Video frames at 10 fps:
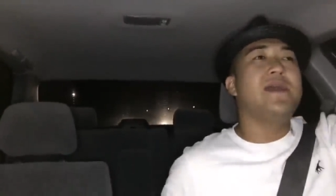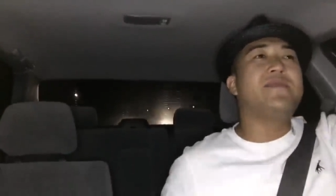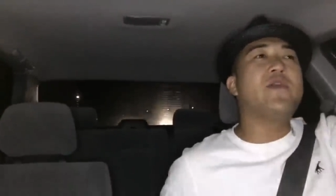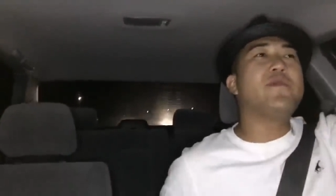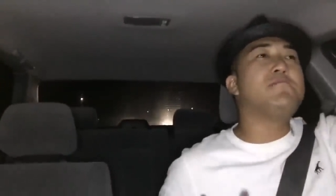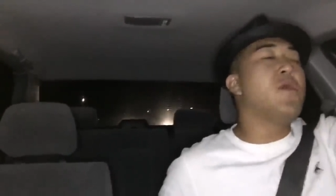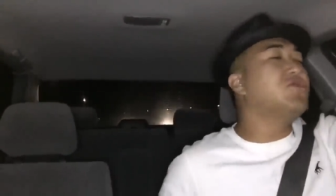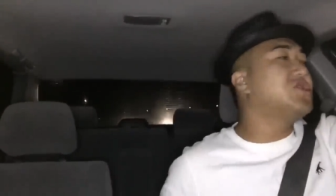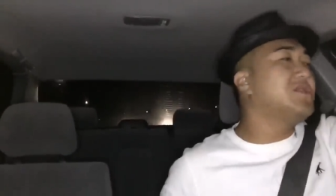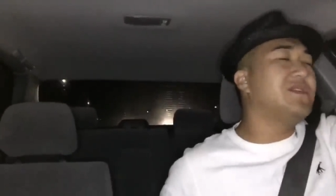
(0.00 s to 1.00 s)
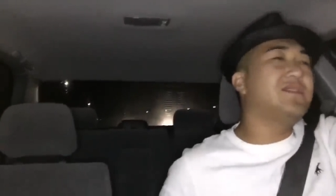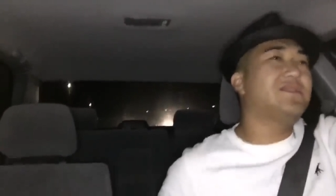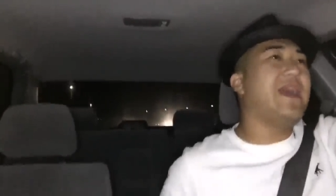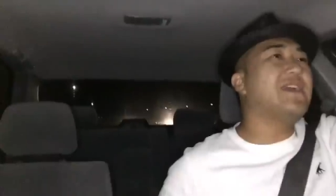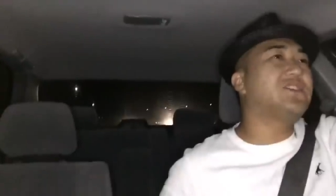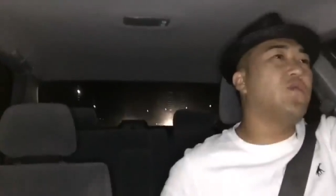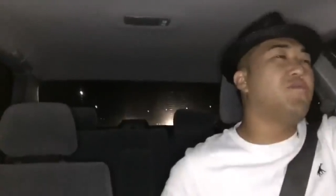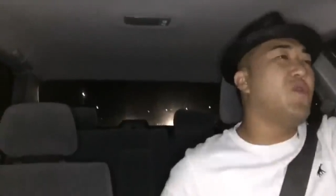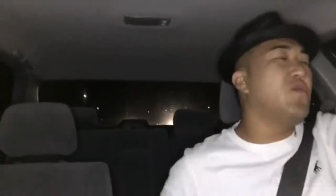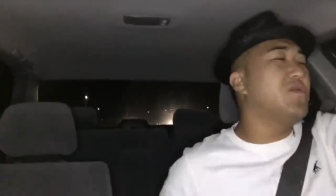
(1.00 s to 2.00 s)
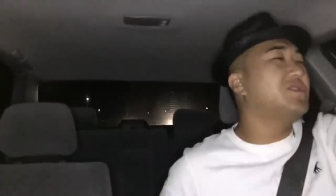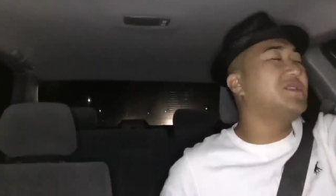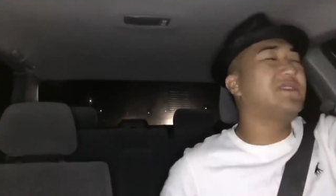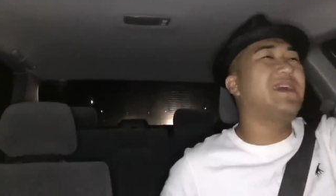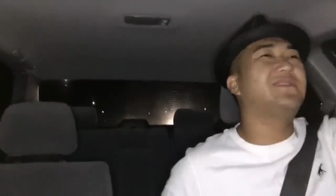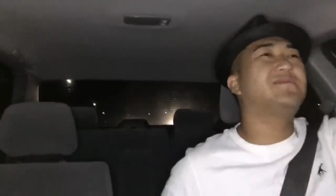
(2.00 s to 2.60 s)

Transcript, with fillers: And they're emotionally attached to a point where it's just like,